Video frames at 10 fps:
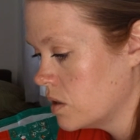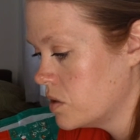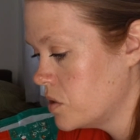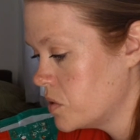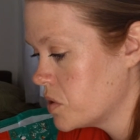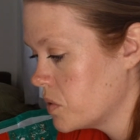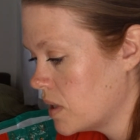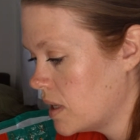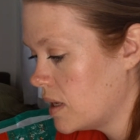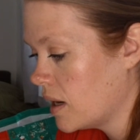due to
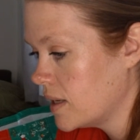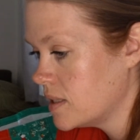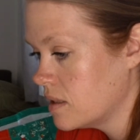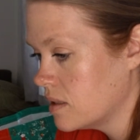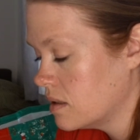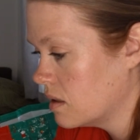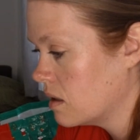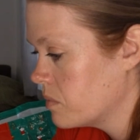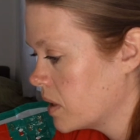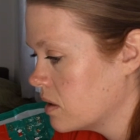light.
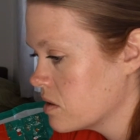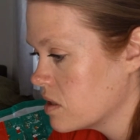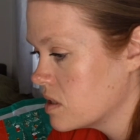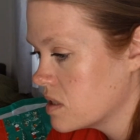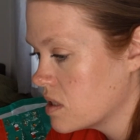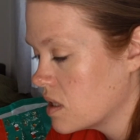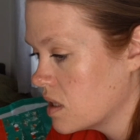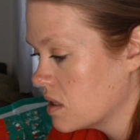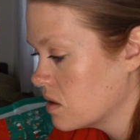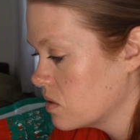Oh my gosh, I just
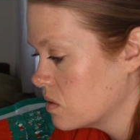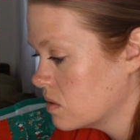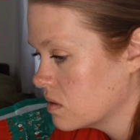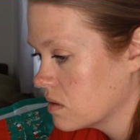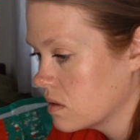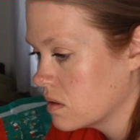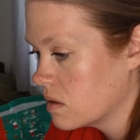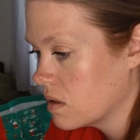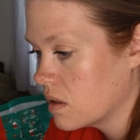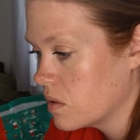deleted it all.
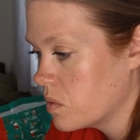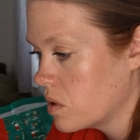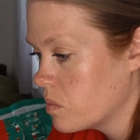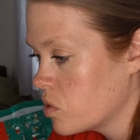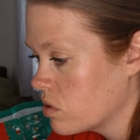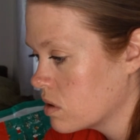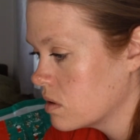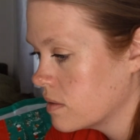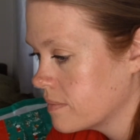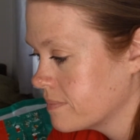What a moron.
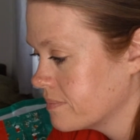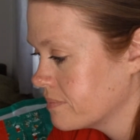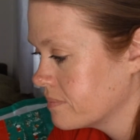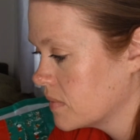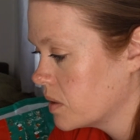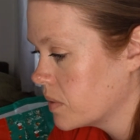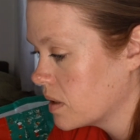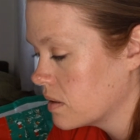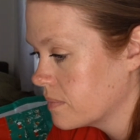Here we go.